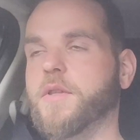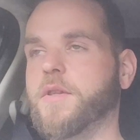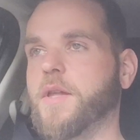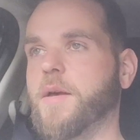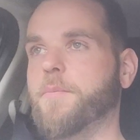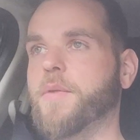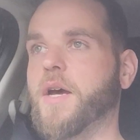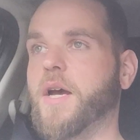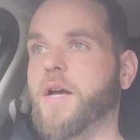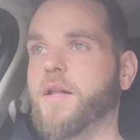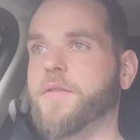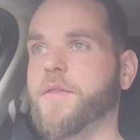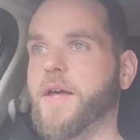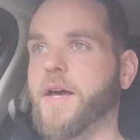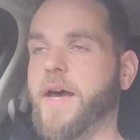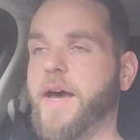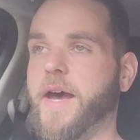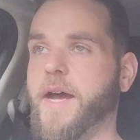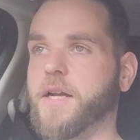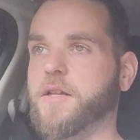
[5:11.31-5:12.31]

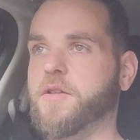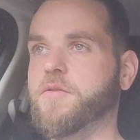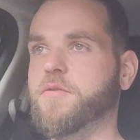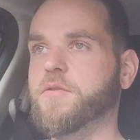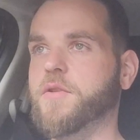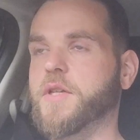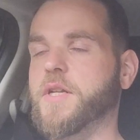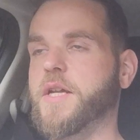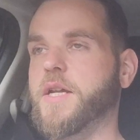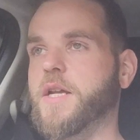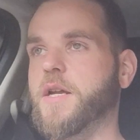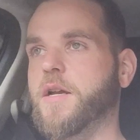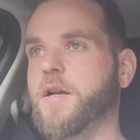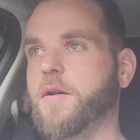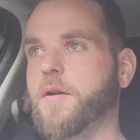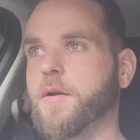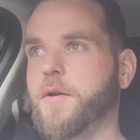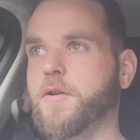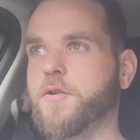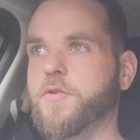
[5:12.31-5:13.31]
that actively
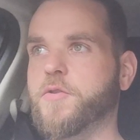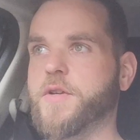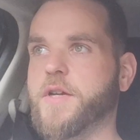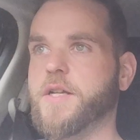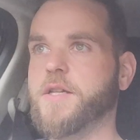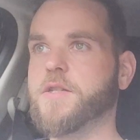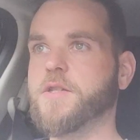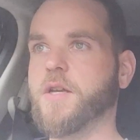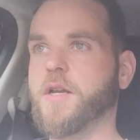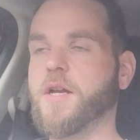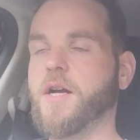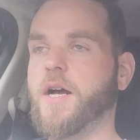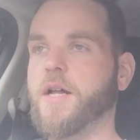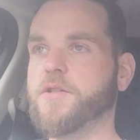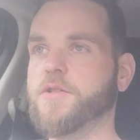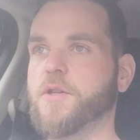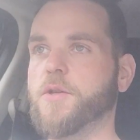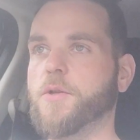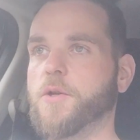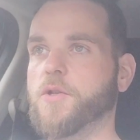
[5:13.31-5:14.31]
creates a
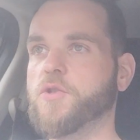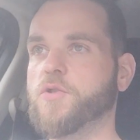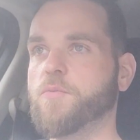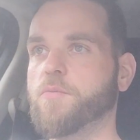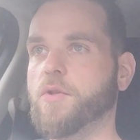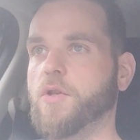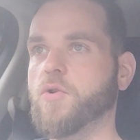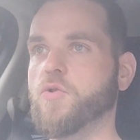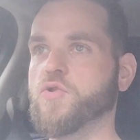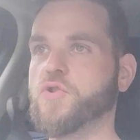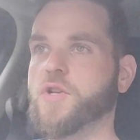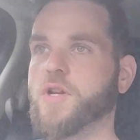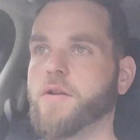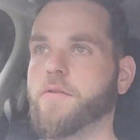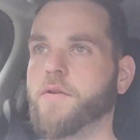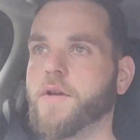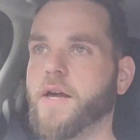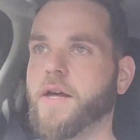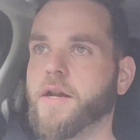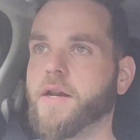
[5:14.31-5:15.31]
constant explosion
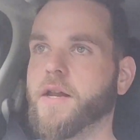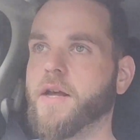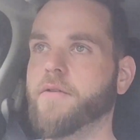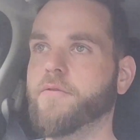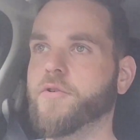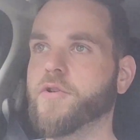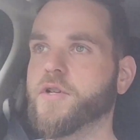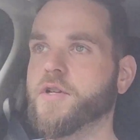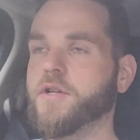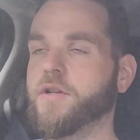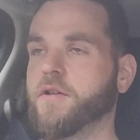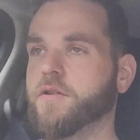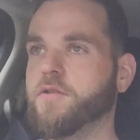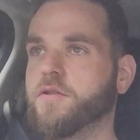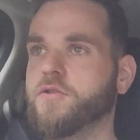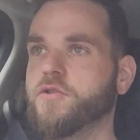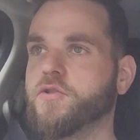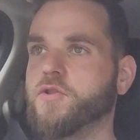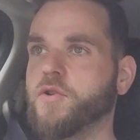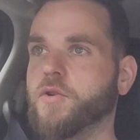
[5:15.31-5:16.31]
at every
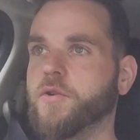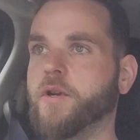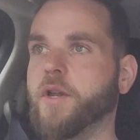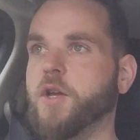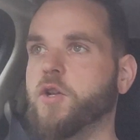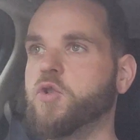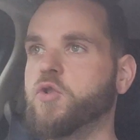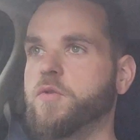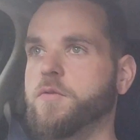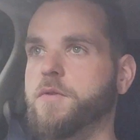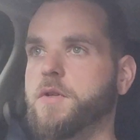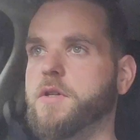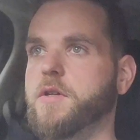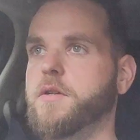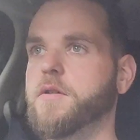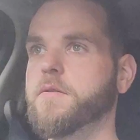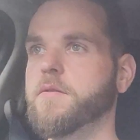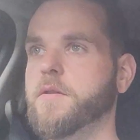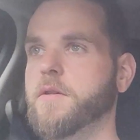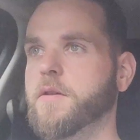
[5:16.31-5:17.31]
certain
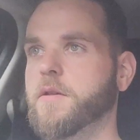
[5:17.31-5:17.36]
interval.